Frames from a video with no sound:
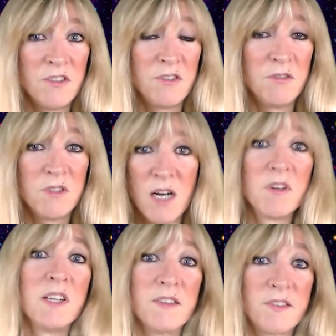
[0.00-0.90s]
to
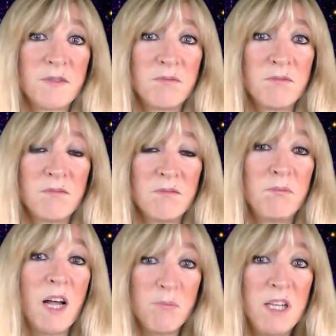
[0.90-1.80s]
governance
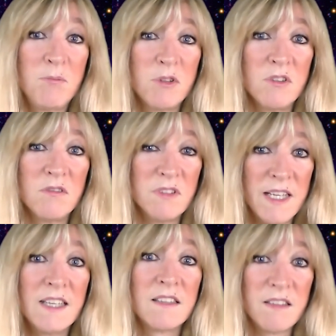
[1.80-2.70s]
by people
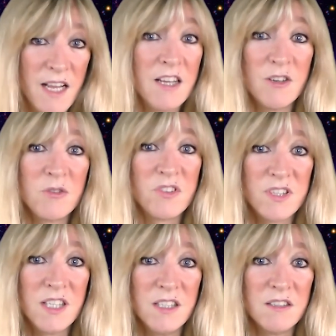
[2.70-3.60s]
like
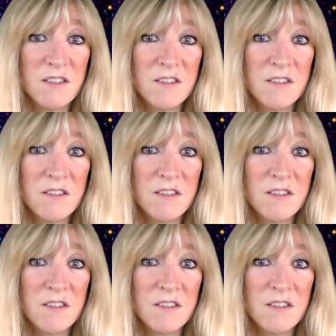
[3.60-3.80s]
AOC.